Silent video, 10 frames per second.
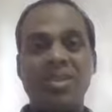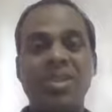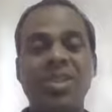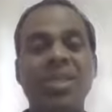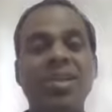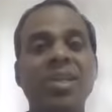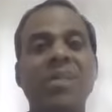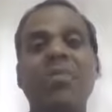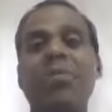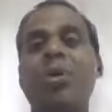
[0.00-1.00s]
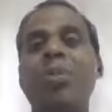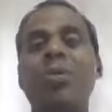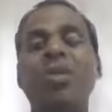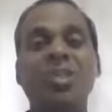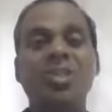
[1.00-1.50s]
Generally, if a
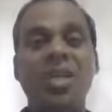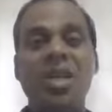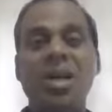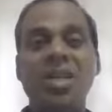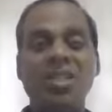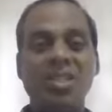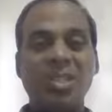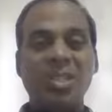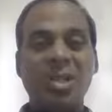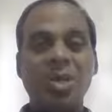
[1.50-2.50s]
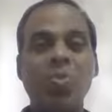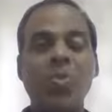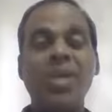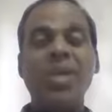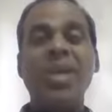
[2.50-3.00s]
population is large,
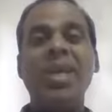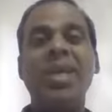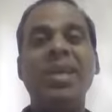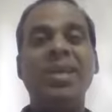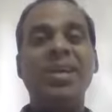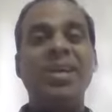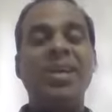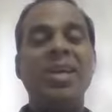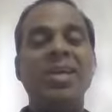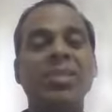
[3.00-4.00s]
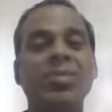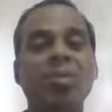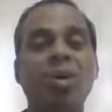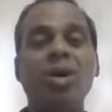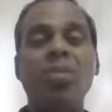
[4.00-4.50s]
we take a
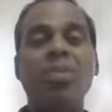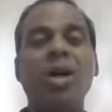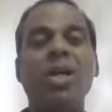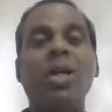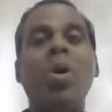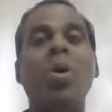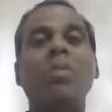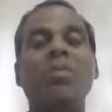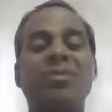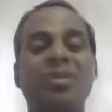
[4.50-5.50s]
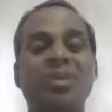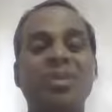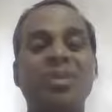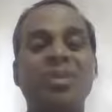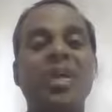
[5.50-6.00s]
small part of
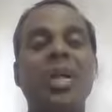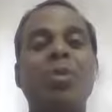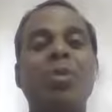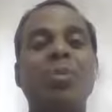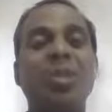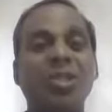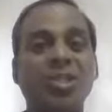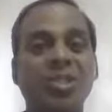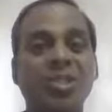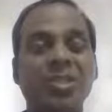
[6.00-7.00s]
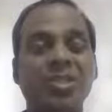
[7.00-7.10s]
that population